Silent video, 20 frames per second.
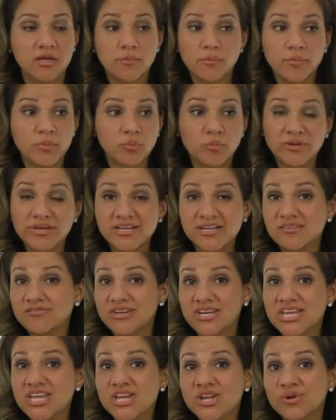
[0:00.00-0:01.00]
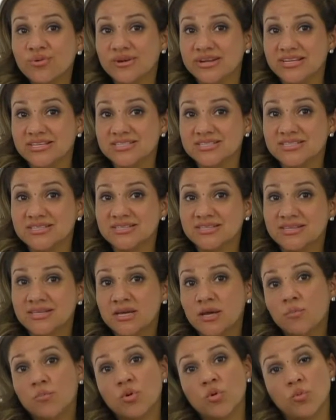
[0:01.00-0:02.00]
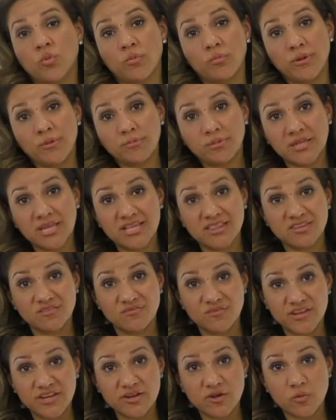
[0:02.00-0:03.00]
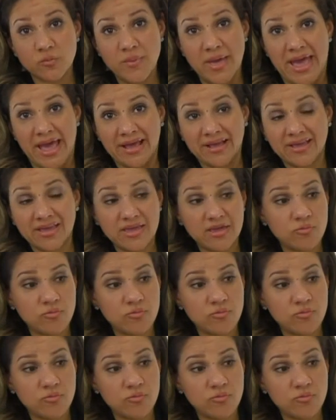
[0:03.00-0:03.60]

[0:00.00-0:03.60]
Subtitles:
But we didn't even hear it. But when we played the video back,